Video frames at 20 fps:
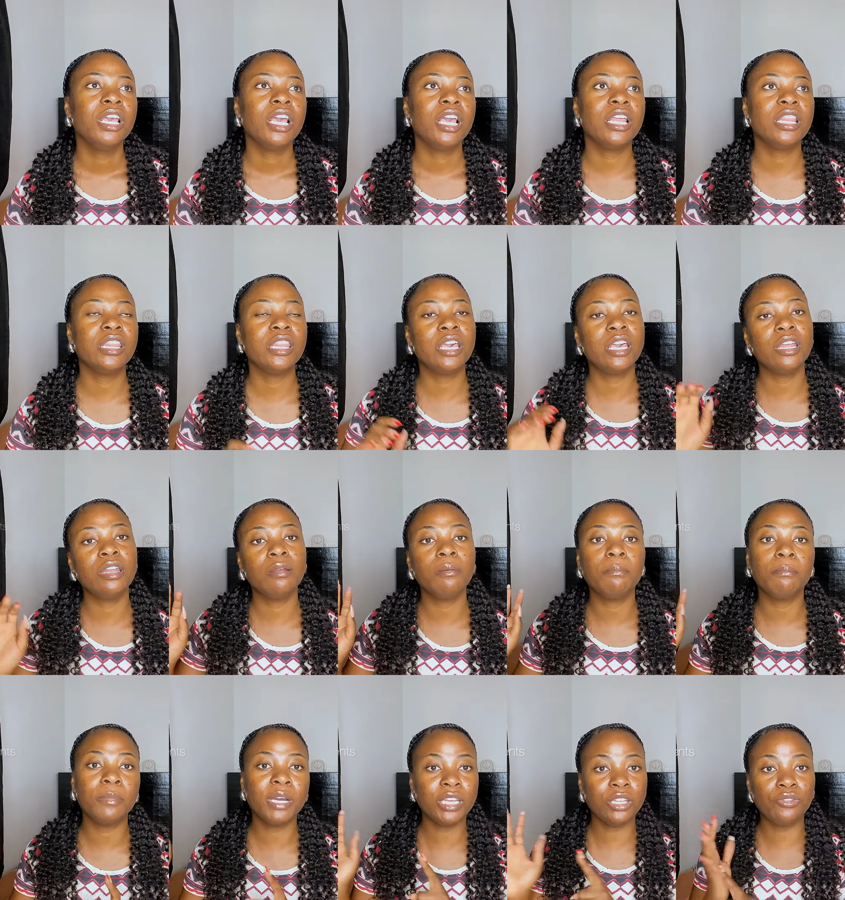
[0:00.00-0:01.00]
And then
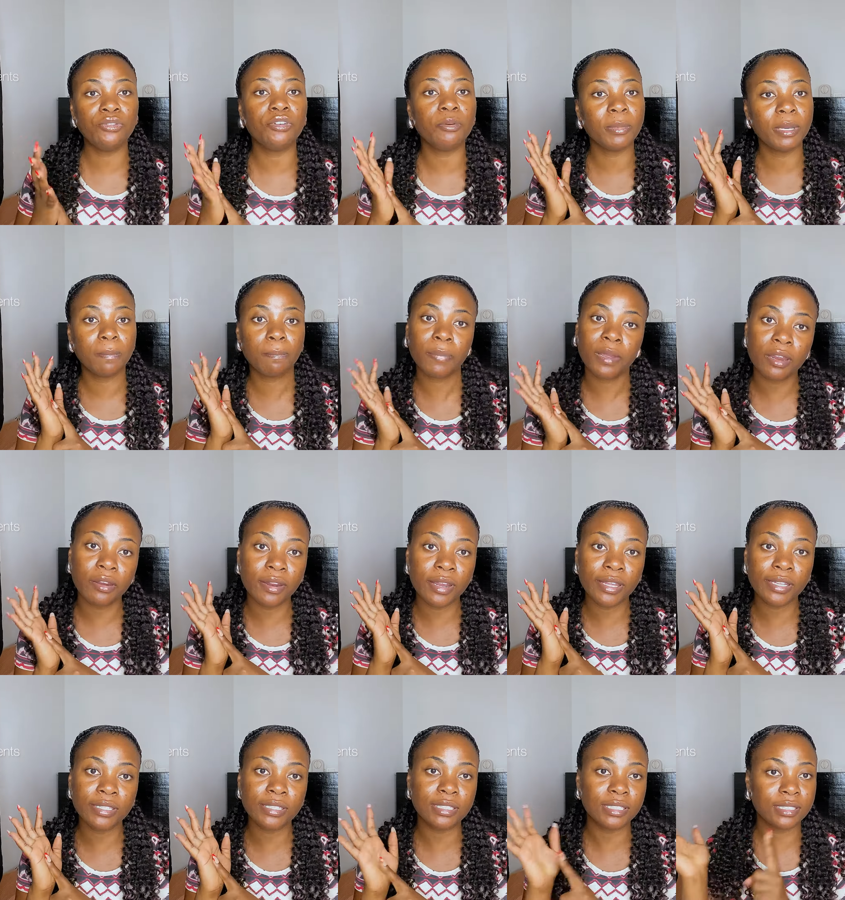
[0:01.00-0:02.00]
money for my
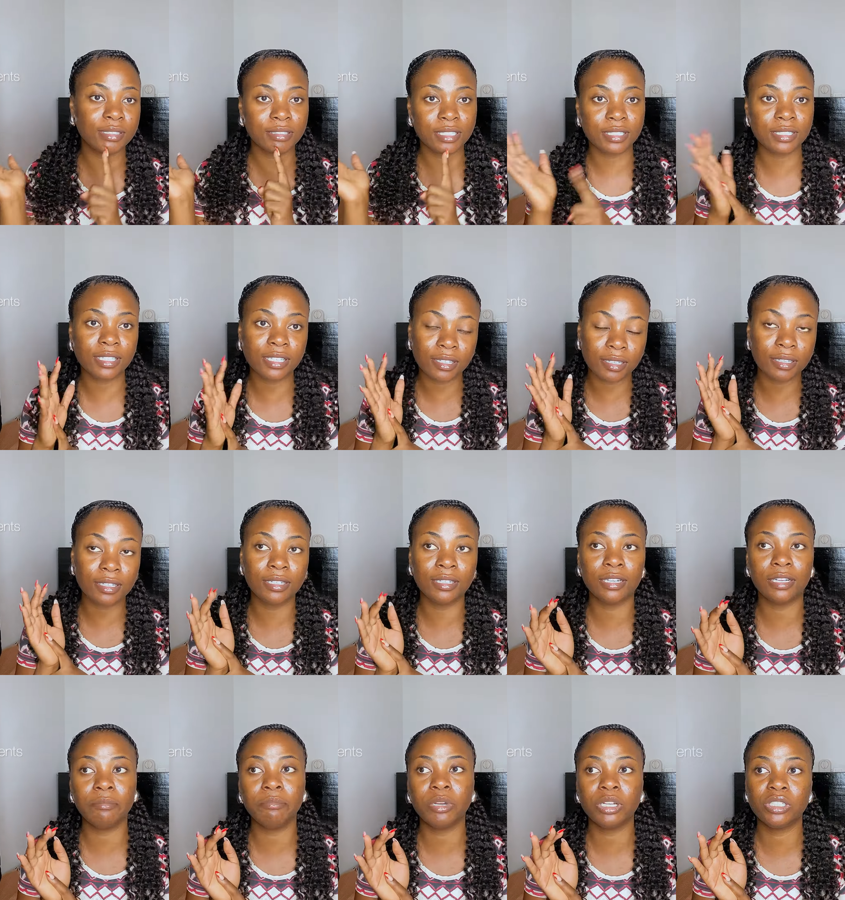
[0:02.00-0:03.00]
parents is a sixth thing
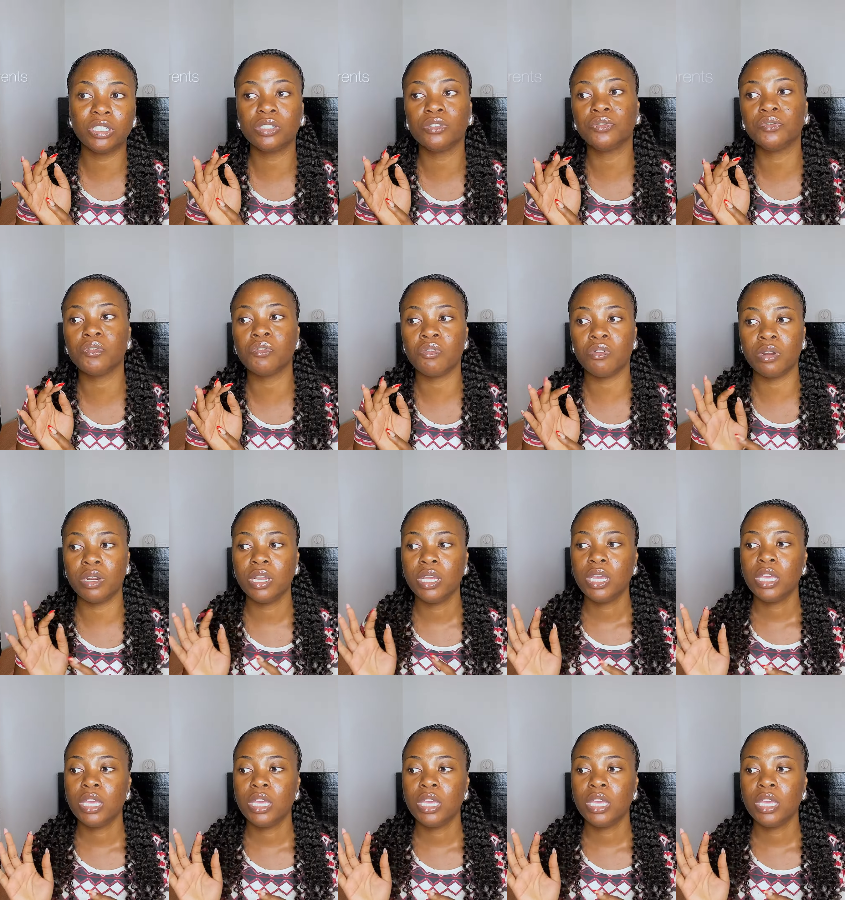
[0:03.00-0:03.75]
I budget for.